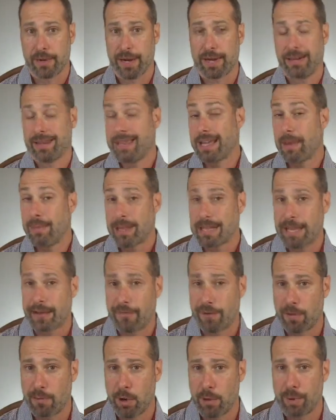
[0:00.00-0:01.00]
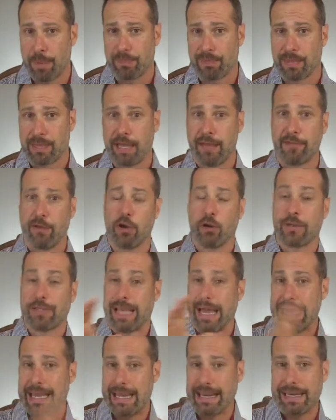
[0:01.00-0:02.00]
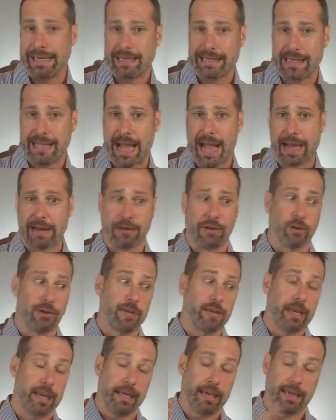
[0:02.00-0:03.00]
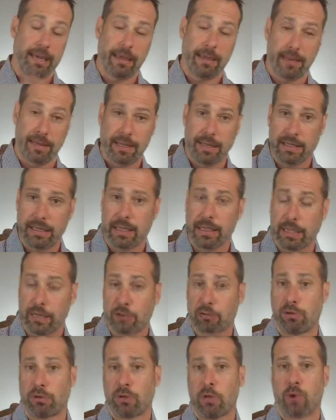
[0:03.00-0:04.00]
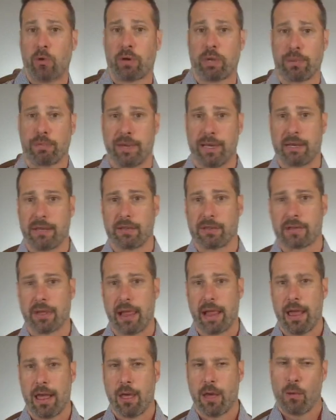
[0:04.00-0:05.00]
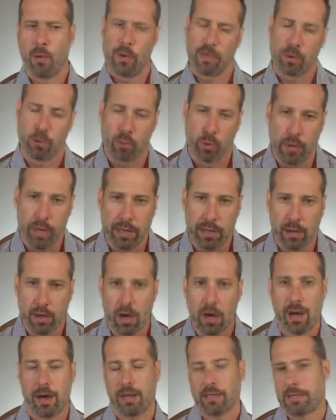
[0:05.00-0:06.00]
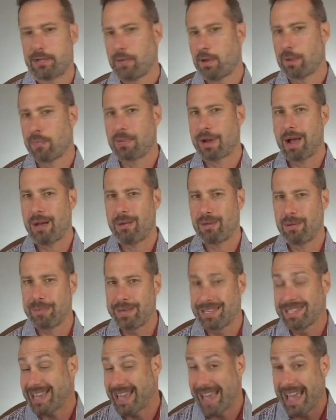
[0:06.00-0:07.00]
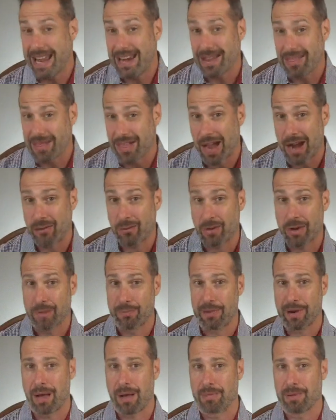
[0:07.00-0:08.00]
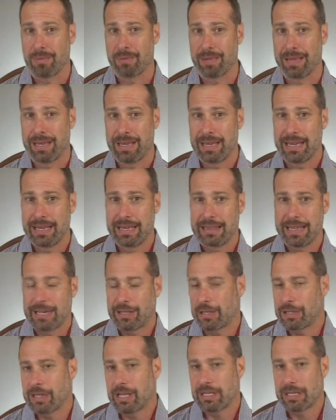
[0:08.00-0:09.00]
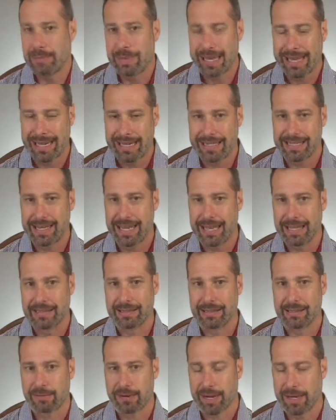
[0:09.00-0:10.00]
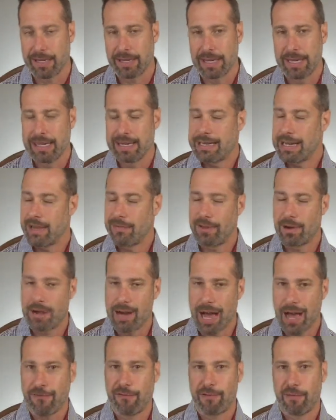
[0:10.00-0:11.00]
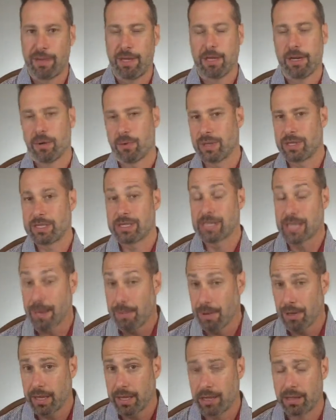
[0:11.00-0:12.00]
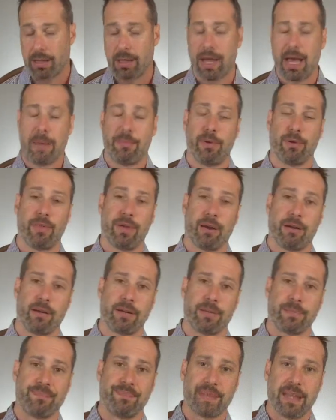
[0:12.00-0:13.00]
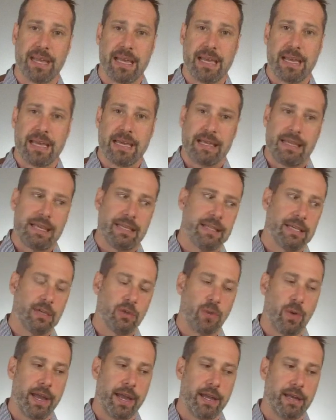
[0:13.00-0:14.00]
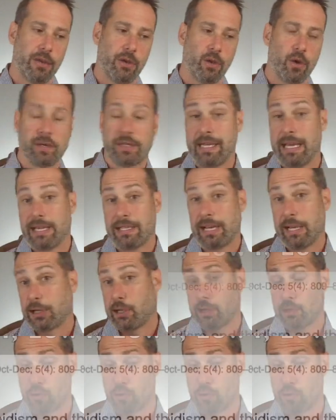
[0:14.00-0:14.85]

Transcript: right? Think about that for a moment. If you're taking a statin, you're taking these cholesterol lowering pills, when the real cause of your problem is a hidden thyroid problem, that just doesn't make any sense, right? Now, if you're not familiar with subclinical hypothyroidism, this is when your TSH